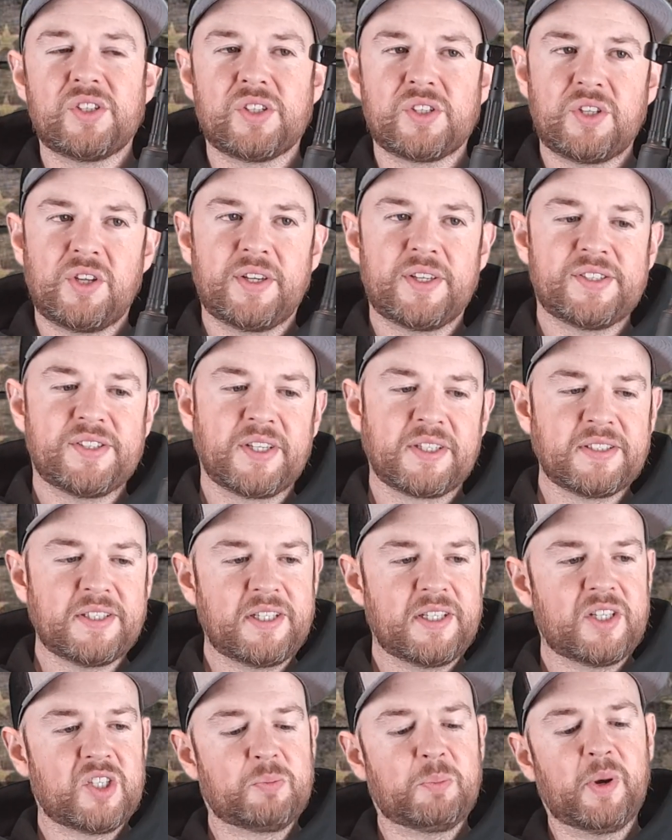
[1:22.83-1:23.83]
It's not a
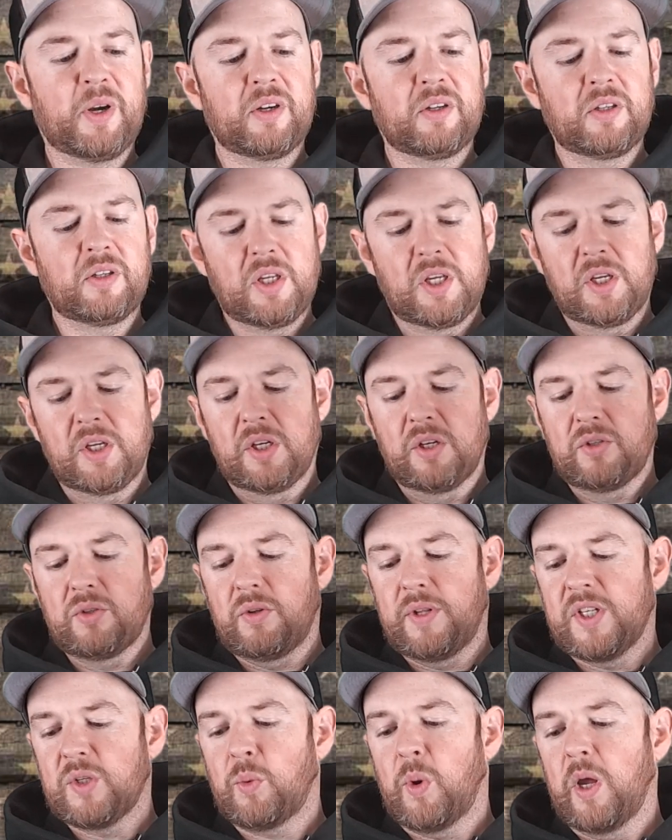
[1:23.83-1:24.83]
16-inch barrel, so
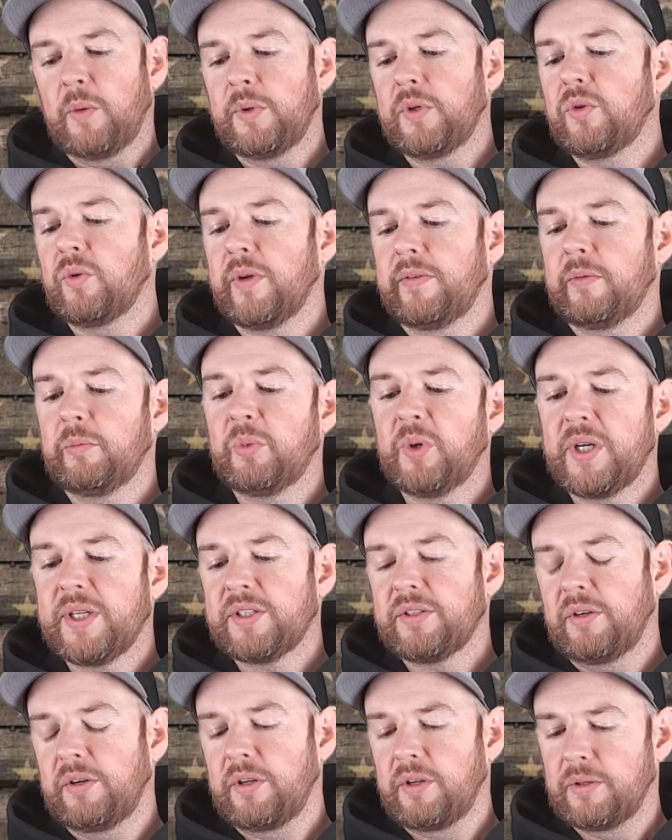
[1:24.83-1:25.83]
that's why we do have a
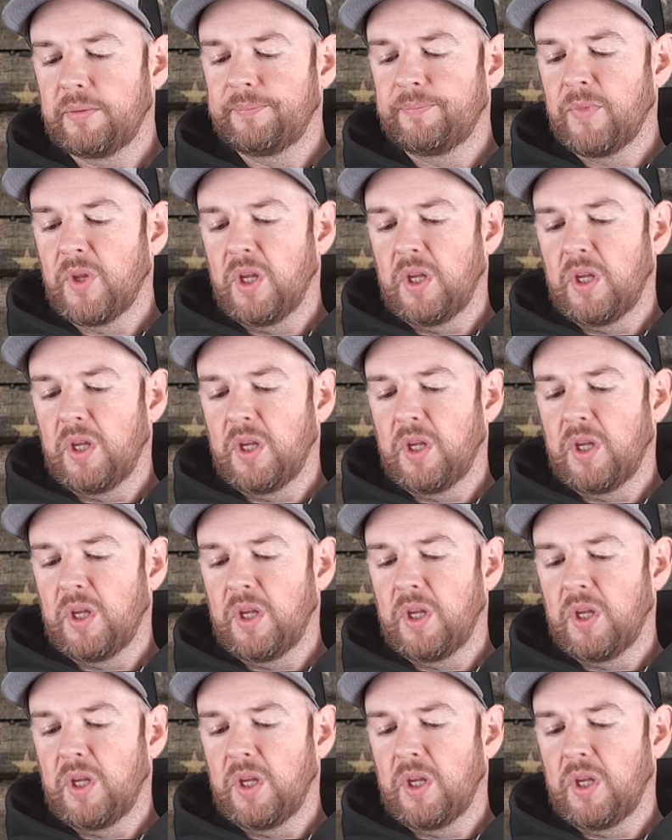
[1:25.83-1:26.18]
brace on here,